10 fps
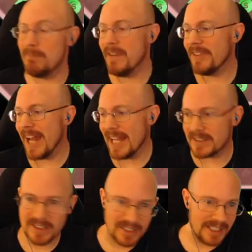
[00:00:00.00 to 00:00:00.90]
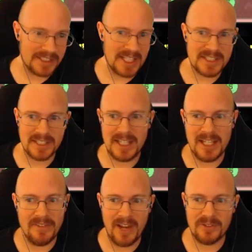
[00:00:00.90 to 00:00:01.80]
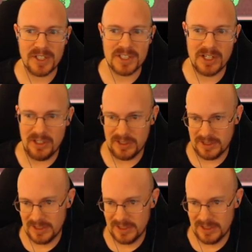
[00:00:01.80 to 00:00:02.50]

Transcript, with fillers: B flat. Like that's the key of every song.